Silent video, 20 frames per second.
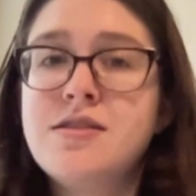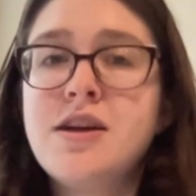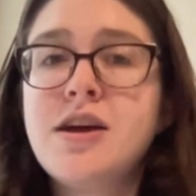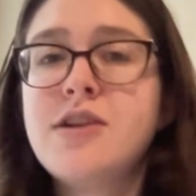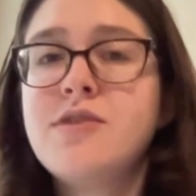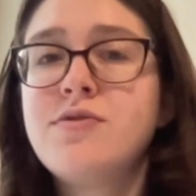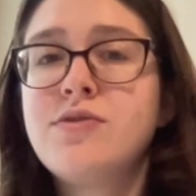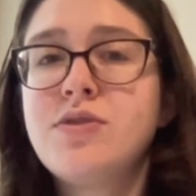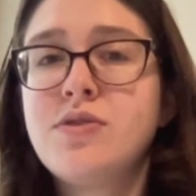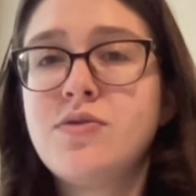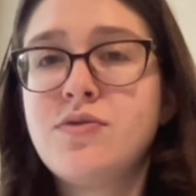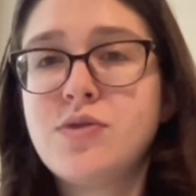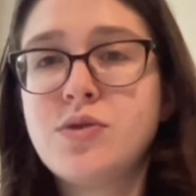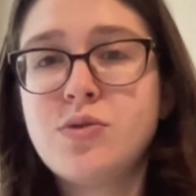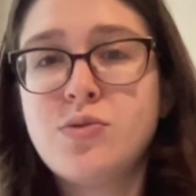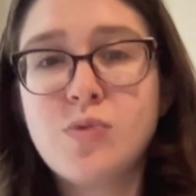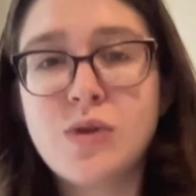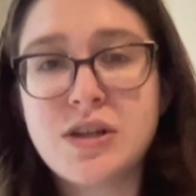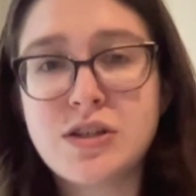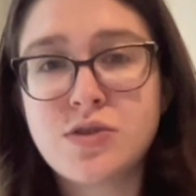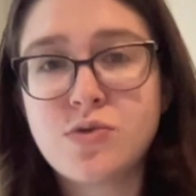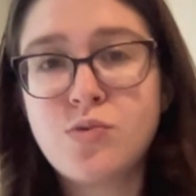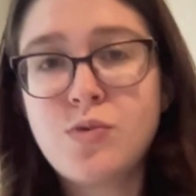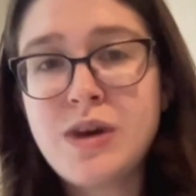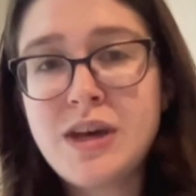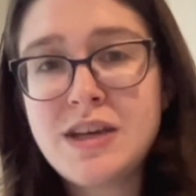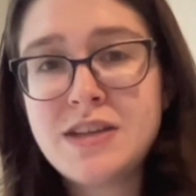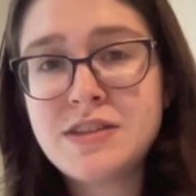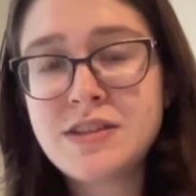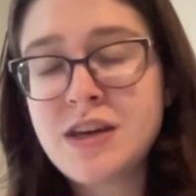none of the food went to
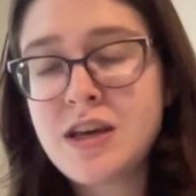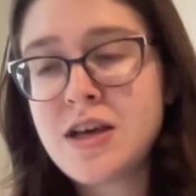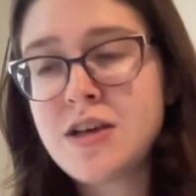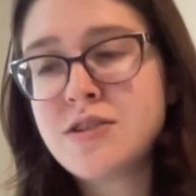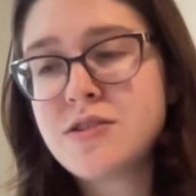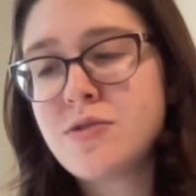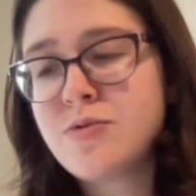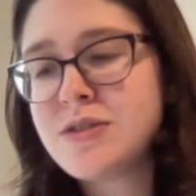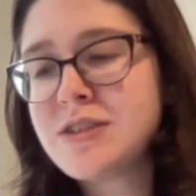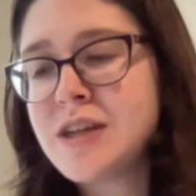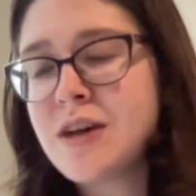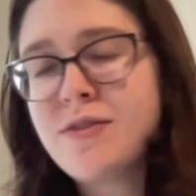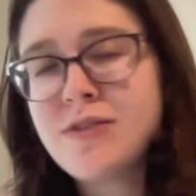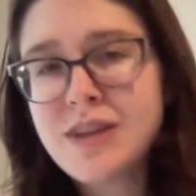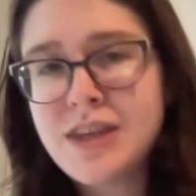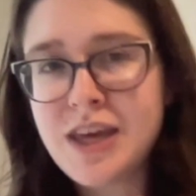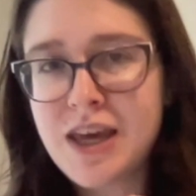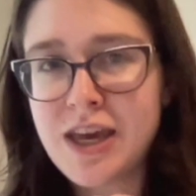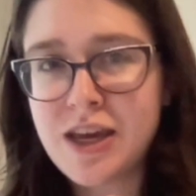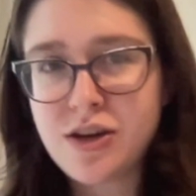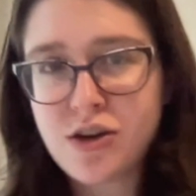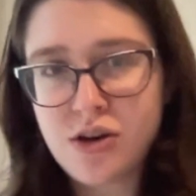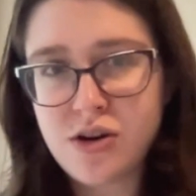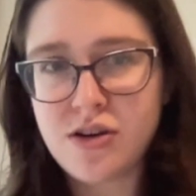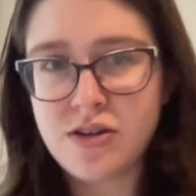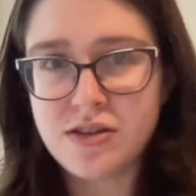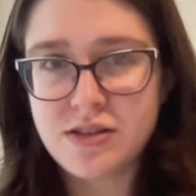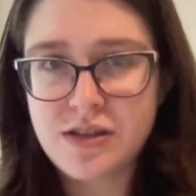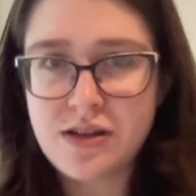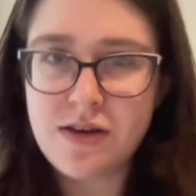waste, so it was definitely a
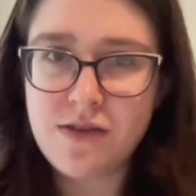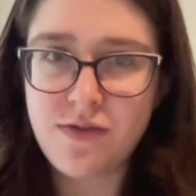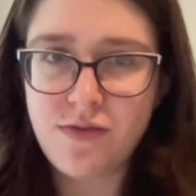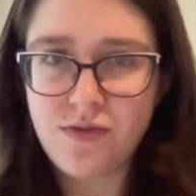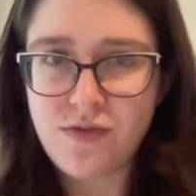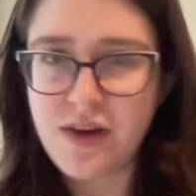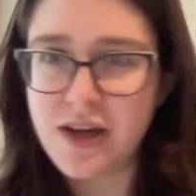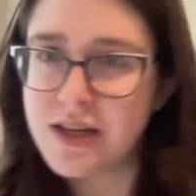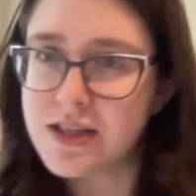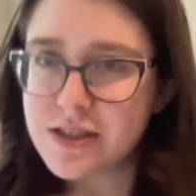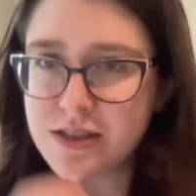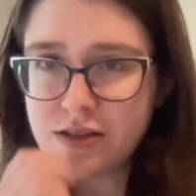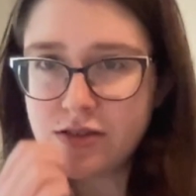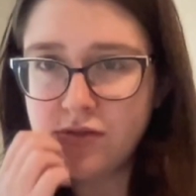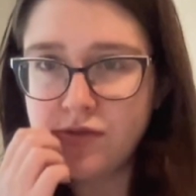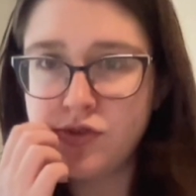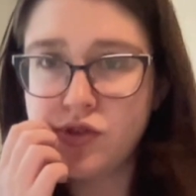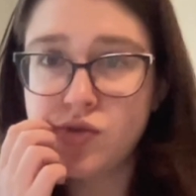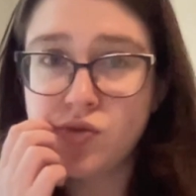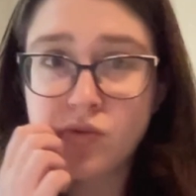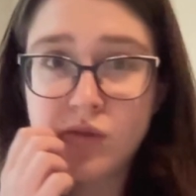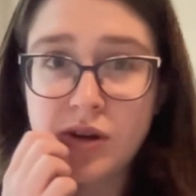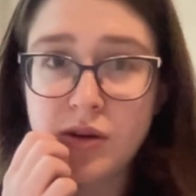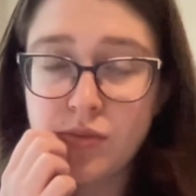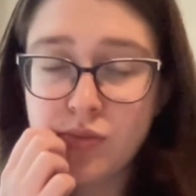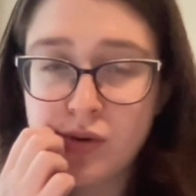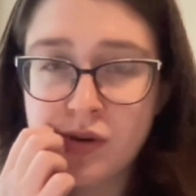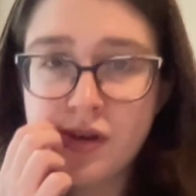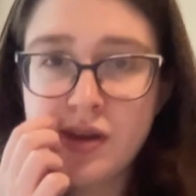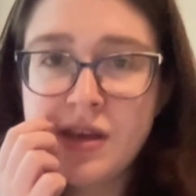cost-effective
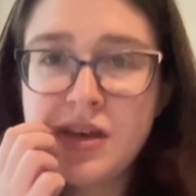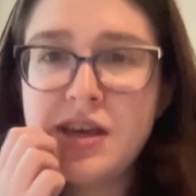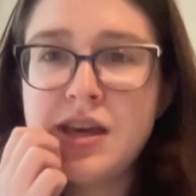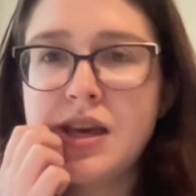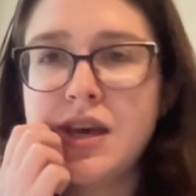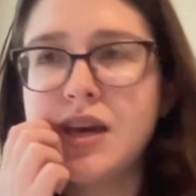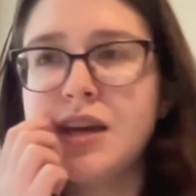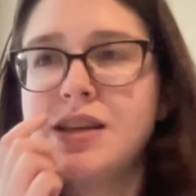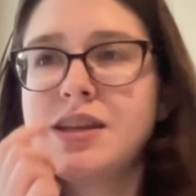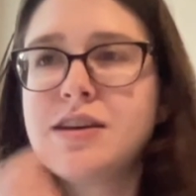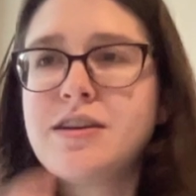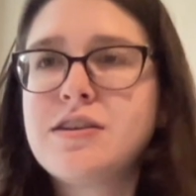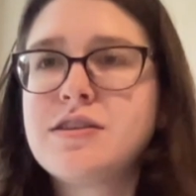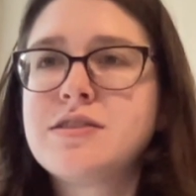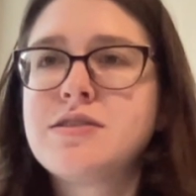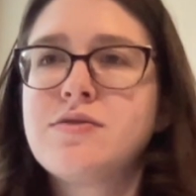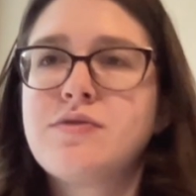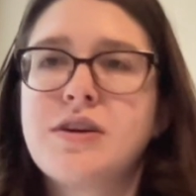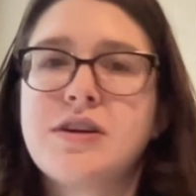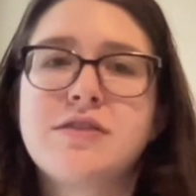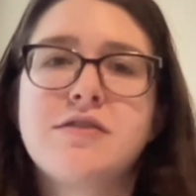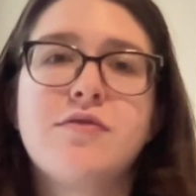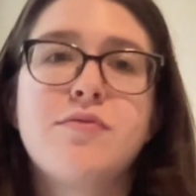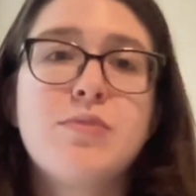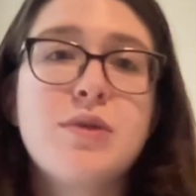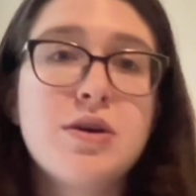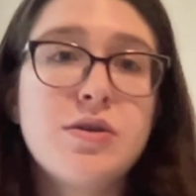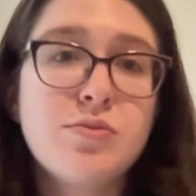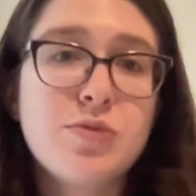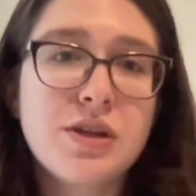trip and a cost-effective
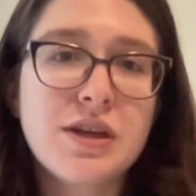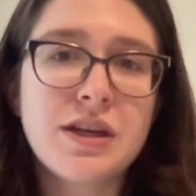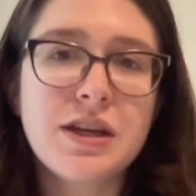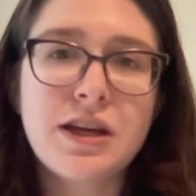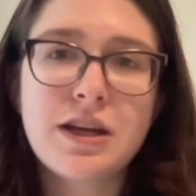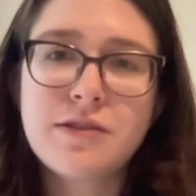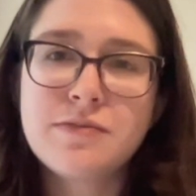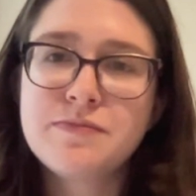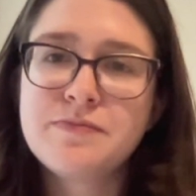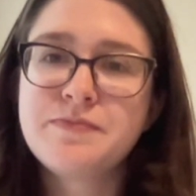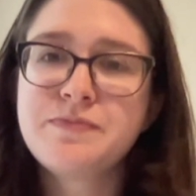meal planning.